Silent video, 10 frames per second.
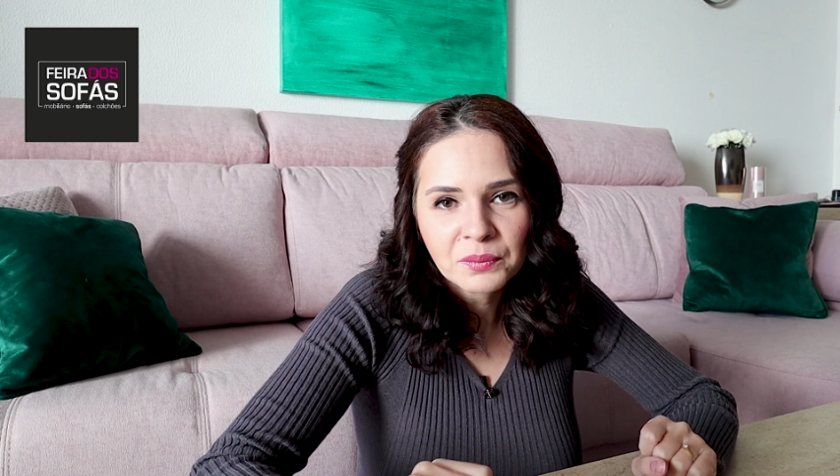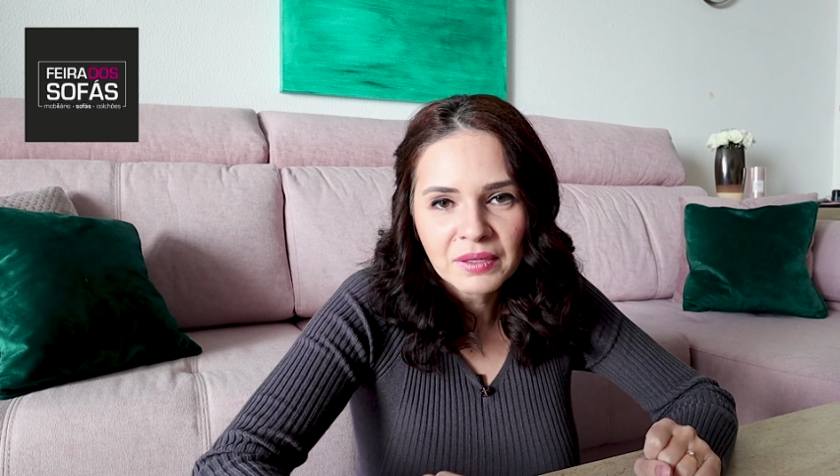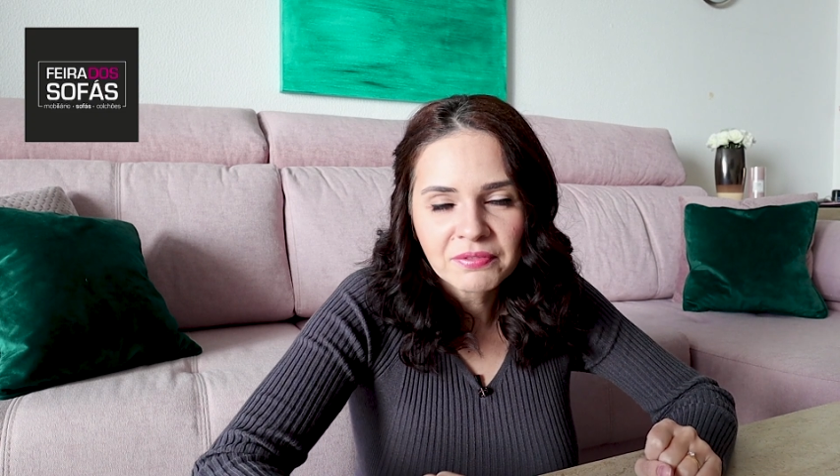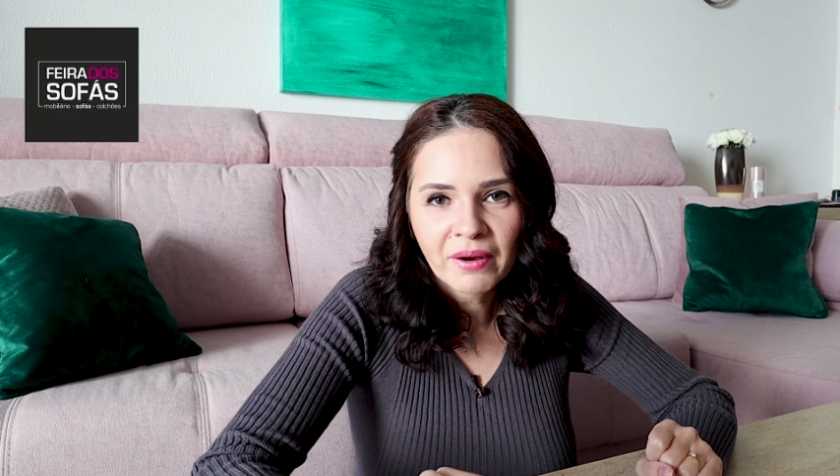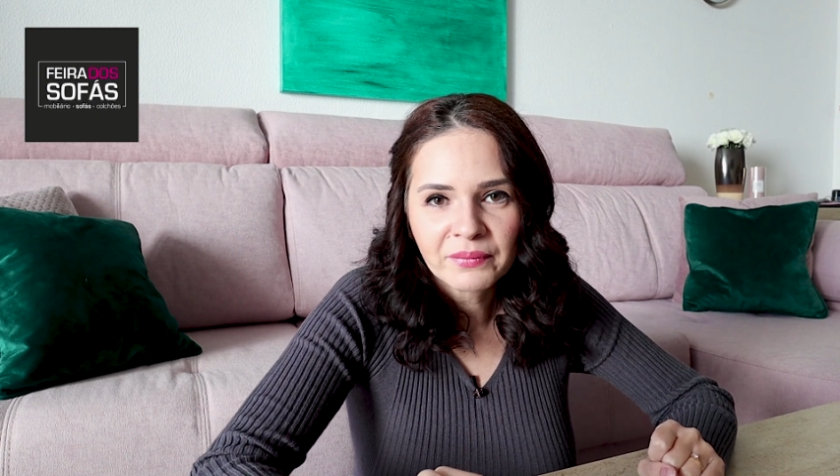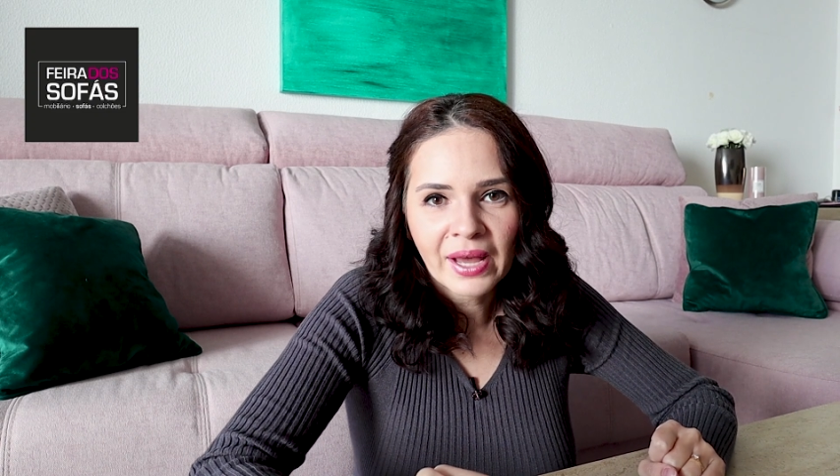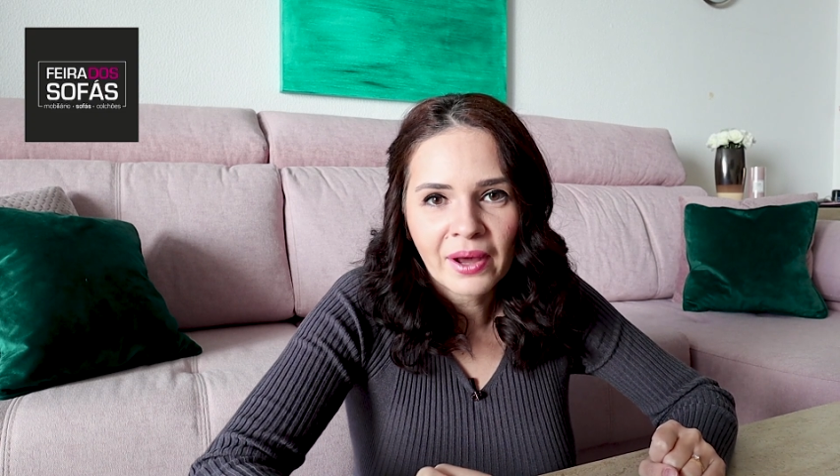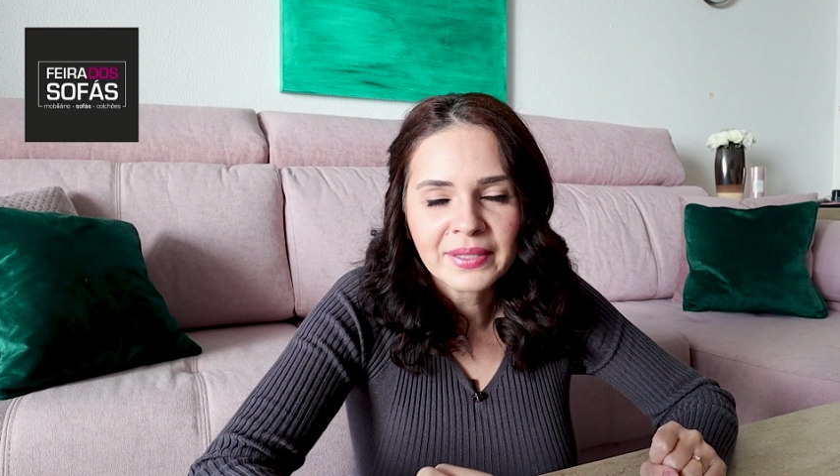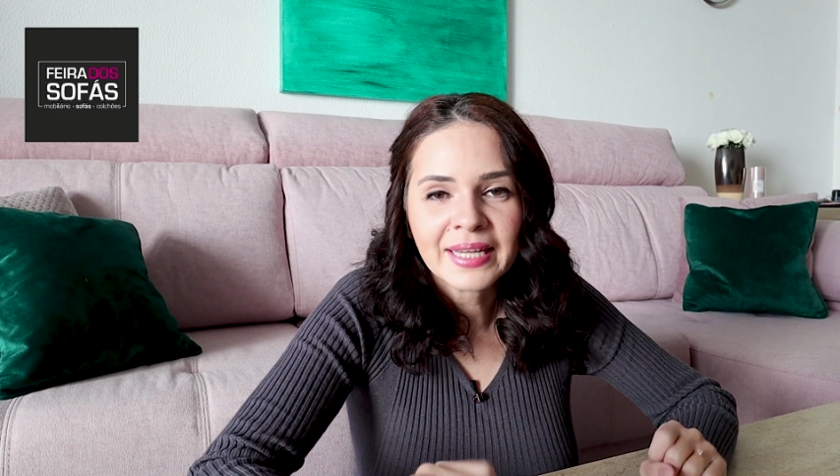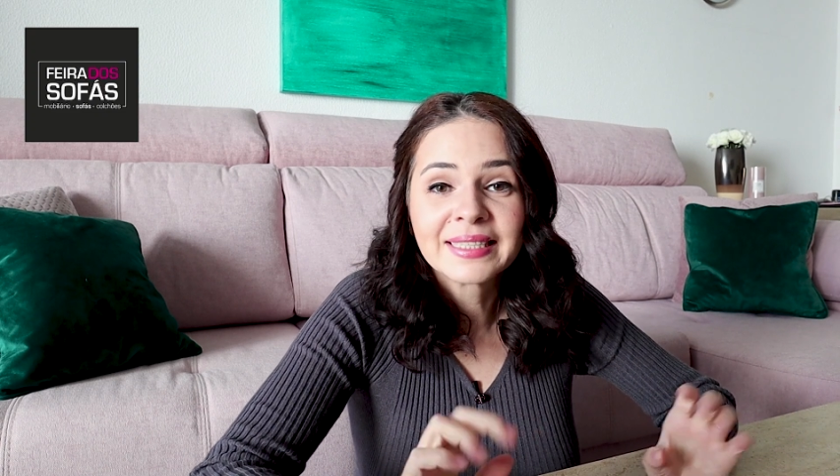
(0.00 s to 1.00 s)
we found
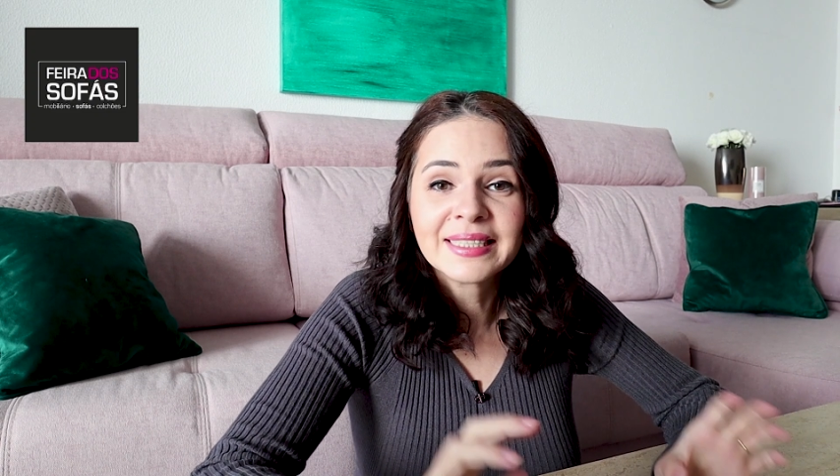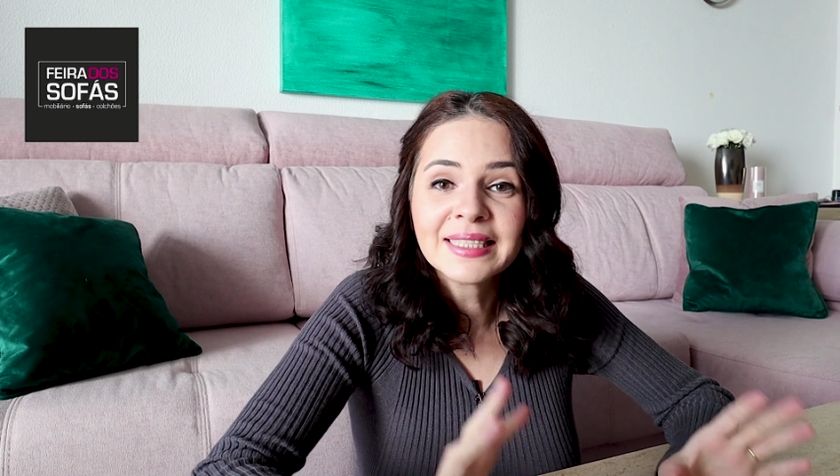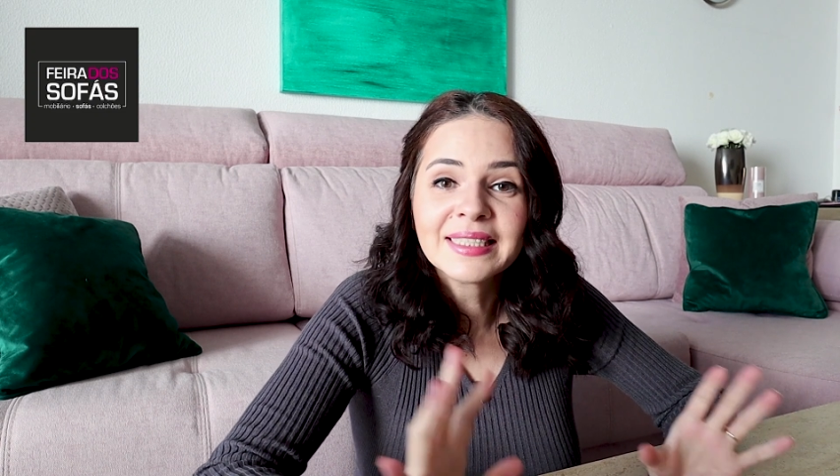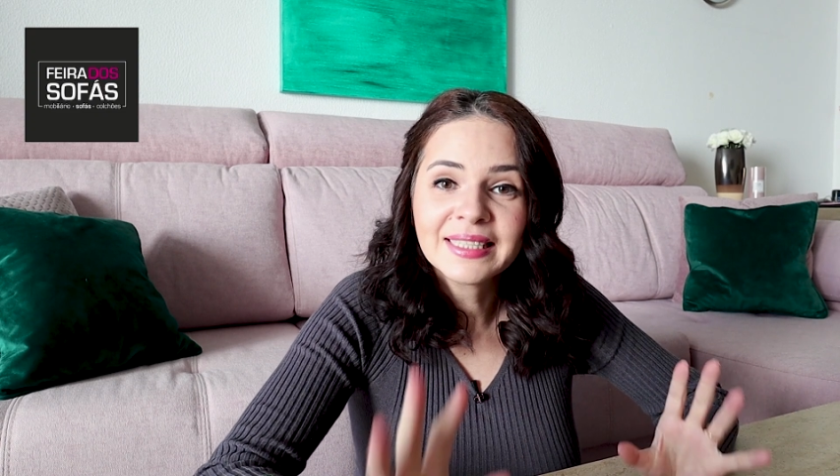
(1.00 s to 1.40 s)
out that 60